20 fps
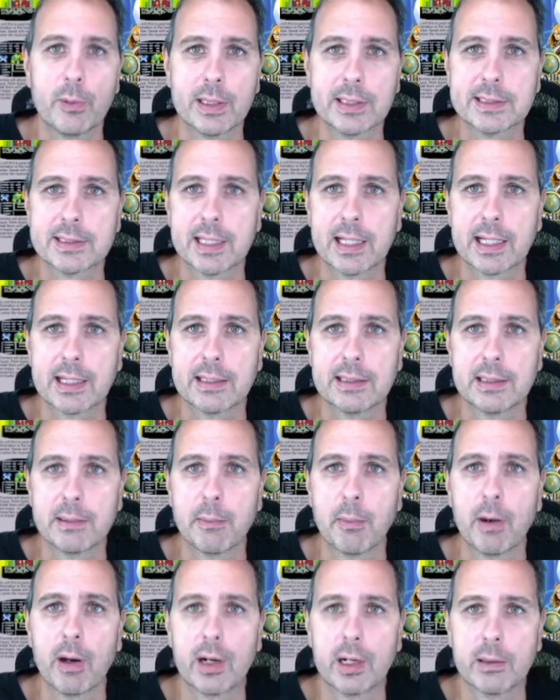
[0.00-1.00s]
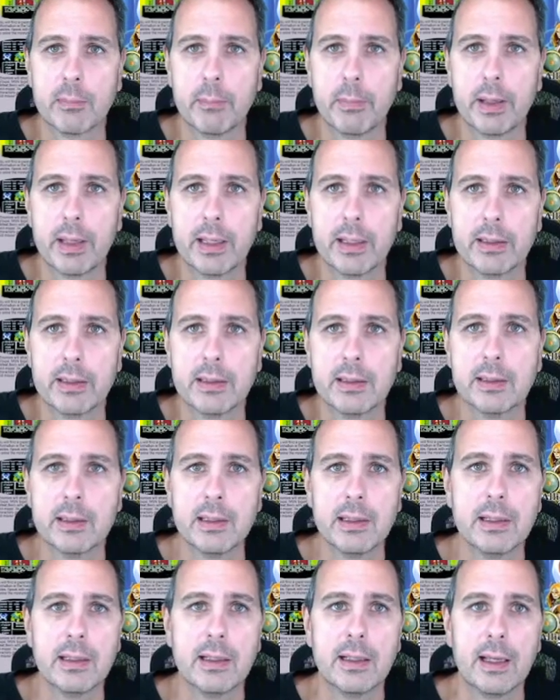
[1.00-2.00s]
it's like in the bargain bin
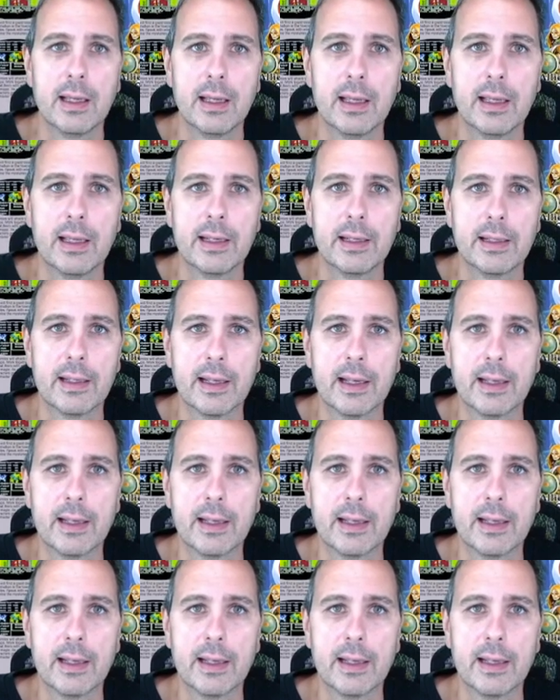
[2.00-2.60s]
and